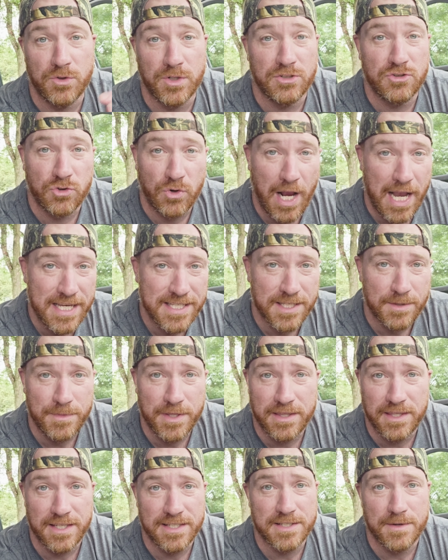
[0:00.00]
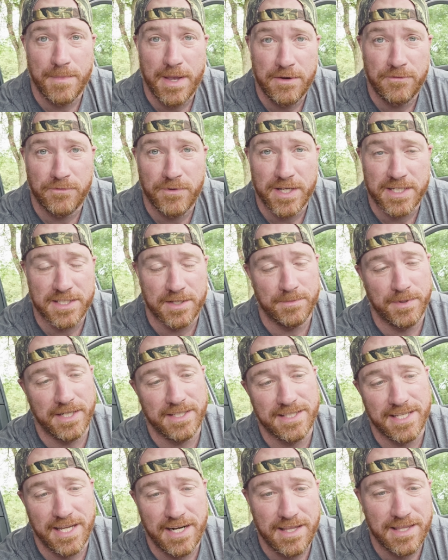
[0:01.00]
You could try some of the things that may fix it, but
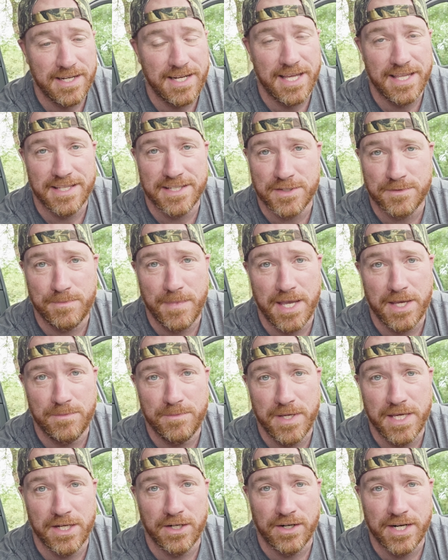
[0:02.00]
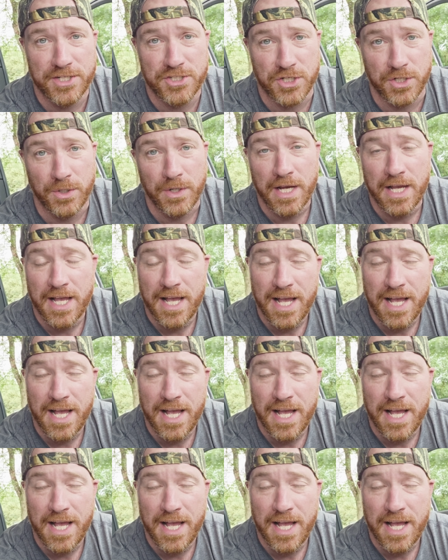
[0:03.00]
at the end of the day, this may be your issue.